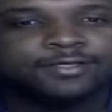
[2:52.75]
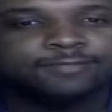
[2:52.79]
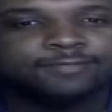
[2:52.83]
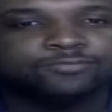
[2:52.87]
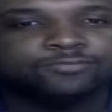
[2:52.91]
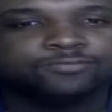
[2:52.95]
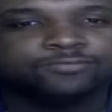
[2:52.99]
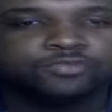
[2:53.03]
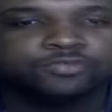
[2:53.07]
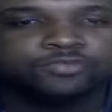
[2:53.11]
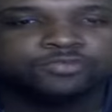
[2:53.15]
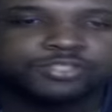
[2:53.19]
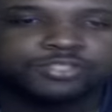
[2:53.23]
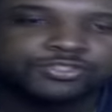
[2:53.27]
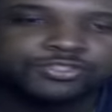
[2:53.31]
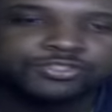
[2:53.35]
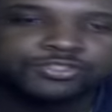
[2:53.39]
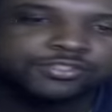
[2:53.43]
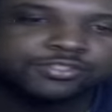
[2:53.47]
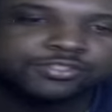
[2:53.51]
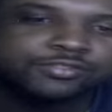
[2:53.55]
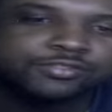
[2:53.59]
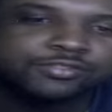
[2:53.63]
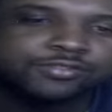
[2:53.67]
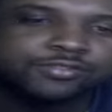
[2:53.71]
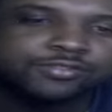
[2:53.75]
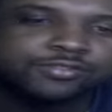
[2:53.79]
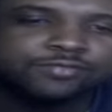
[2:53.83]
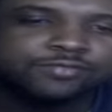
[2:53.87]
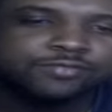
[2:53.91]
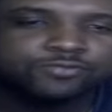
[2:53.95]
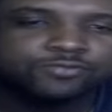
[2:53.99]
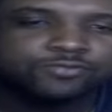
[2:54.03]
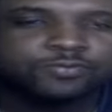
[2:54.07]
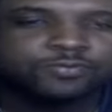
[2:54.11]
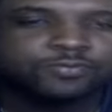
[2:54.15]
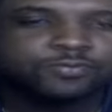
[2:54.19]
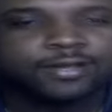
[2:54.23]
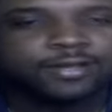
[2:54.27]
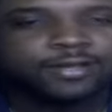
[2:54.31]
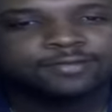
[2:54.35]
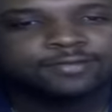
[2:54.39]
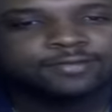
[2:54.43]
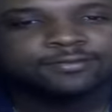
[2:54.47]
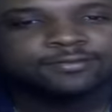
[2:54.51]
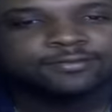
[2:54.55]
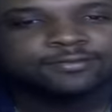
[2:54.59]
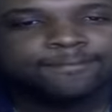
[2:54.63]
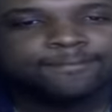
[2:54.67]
traditions and respect.